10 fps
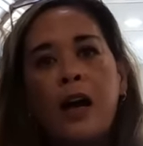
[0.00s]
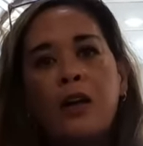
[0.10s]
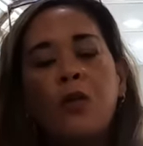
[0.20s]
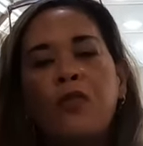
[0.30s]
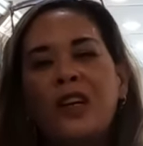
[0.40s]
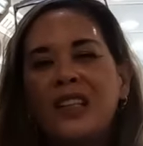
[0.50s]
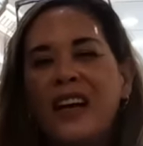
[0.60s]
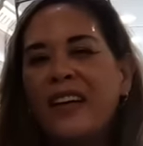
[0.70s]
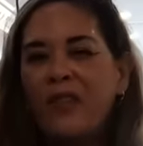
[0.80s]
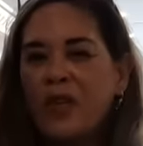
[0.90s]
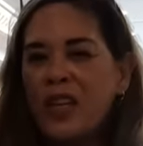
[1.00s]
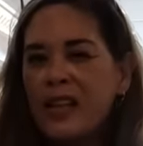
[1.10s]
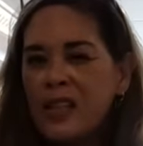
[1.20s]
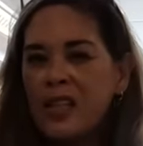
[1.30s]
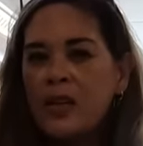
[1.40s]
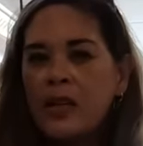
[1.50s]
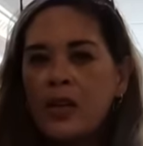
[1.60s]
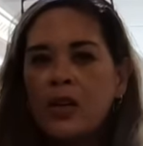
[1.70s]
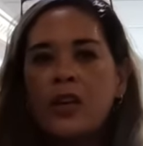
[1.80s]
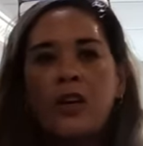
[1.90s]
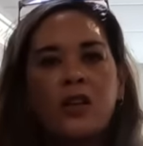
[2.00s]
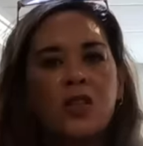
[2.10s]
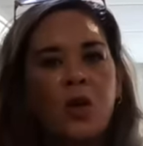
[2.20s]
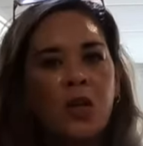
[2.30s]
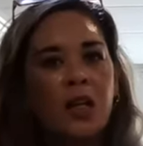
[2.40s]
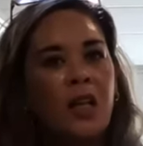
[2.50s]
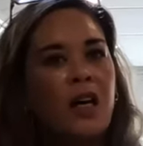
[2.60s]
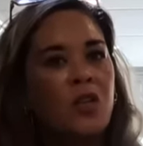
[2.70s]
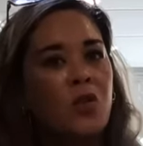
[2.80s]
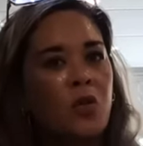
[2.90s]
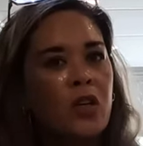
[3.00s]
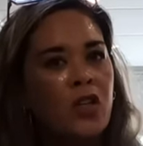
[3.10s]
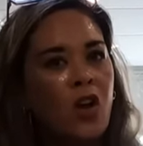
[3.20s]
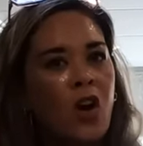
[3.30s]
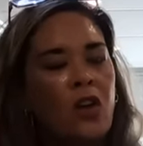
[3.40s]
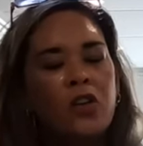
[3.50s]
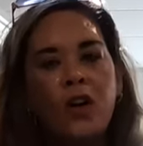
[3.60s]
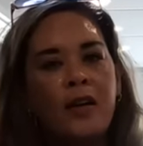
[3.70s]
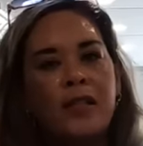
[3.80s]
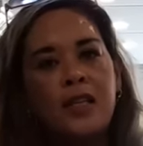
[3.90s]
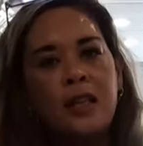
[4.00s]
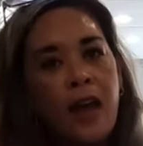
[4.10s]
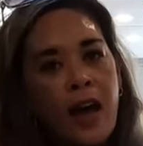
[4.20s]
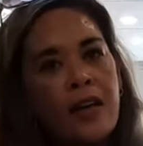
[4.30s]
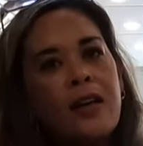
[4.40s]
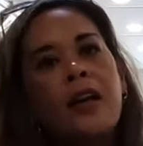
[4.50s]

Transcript: I don't feel like for the exterior there is a lot of storage at all. You guys seen that?